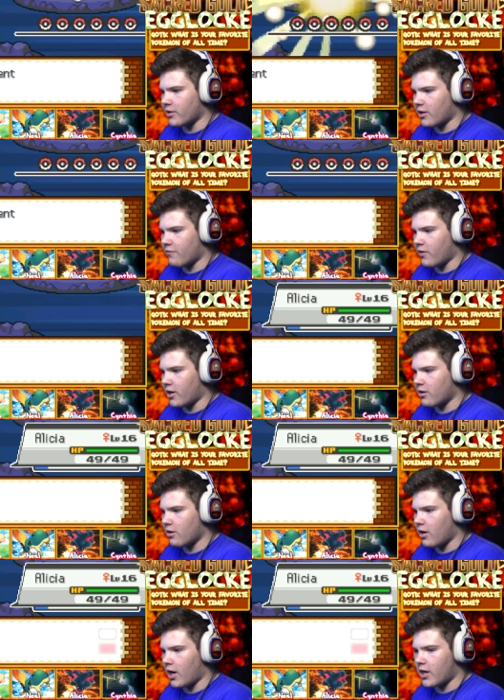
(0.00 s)
that's fine.
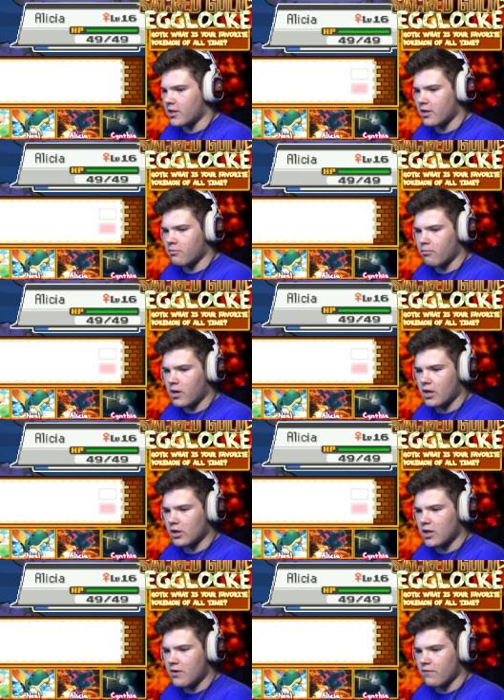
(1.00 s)
I didn't mean to
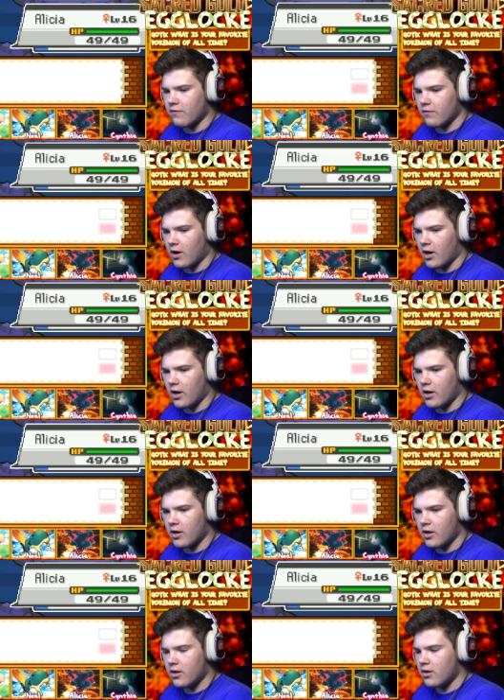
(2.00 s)
leave, uh...
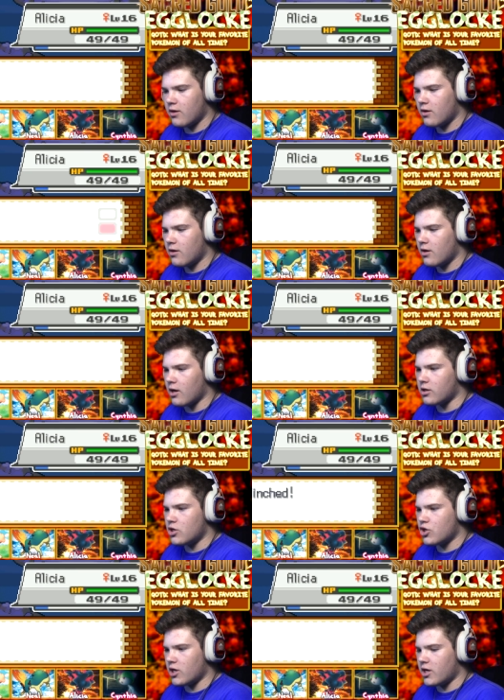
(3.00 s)

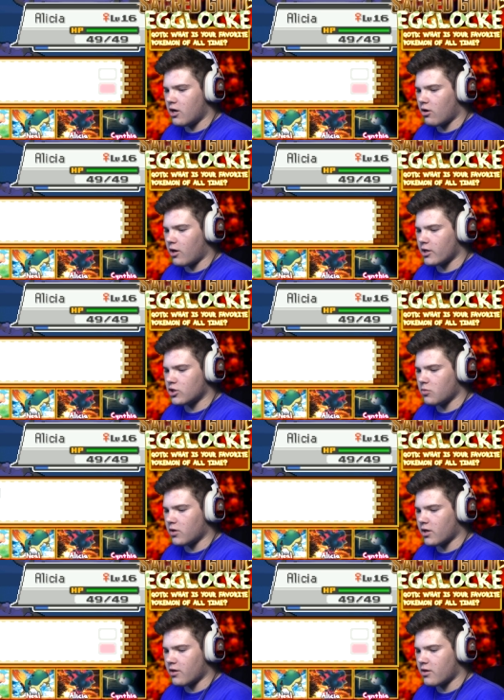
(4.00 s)
Alicia in here, I actually
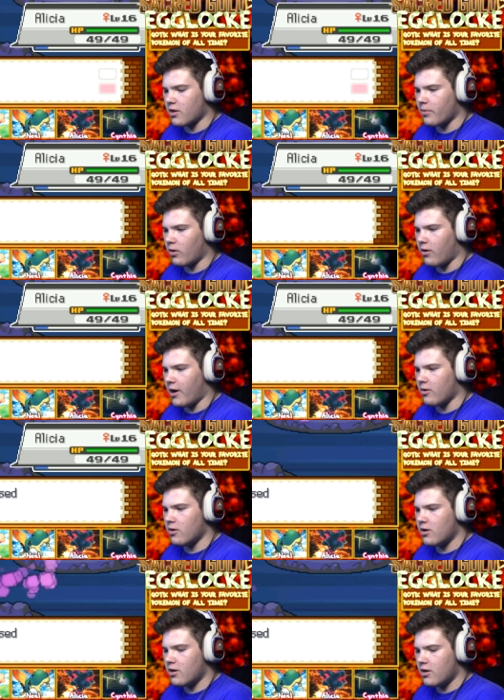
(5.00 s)
wanted to sub her out
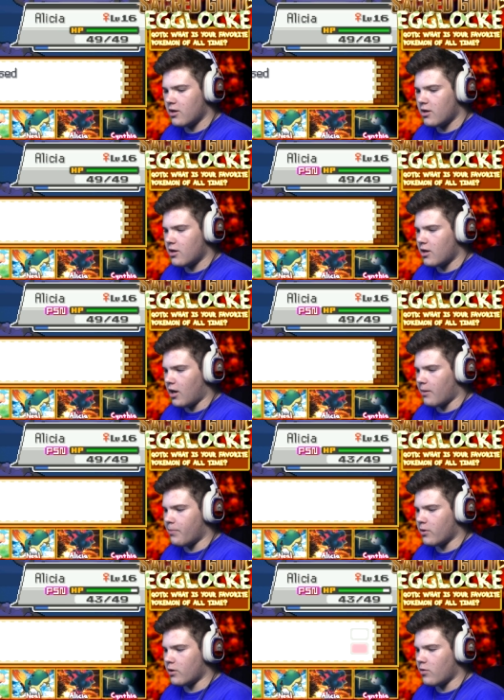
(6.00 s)
and
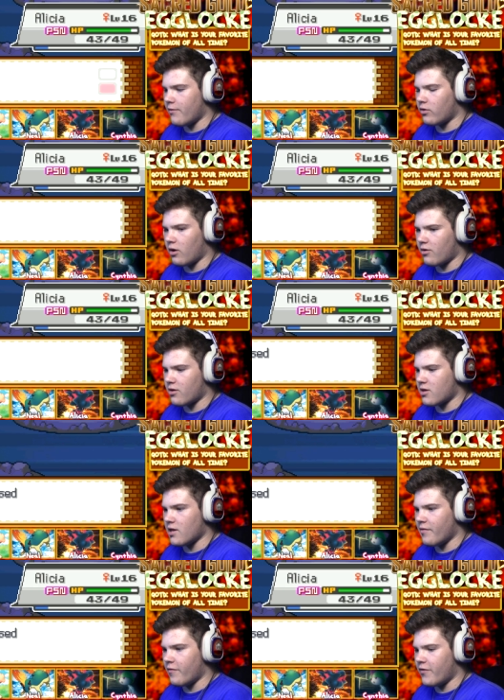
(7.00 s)
put whoever else is at
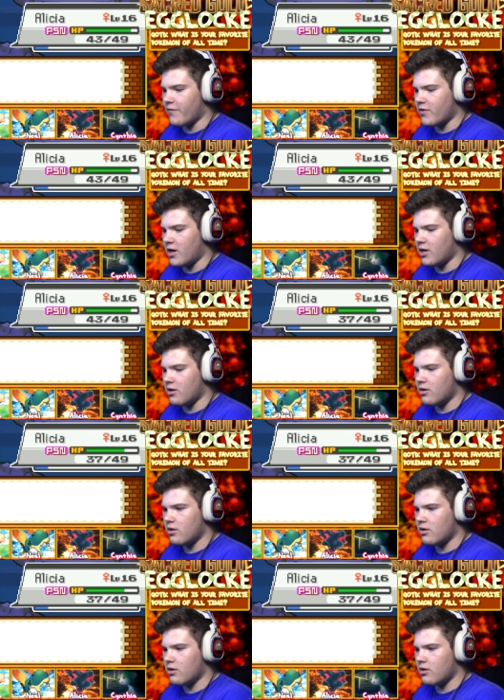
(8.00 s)
level 15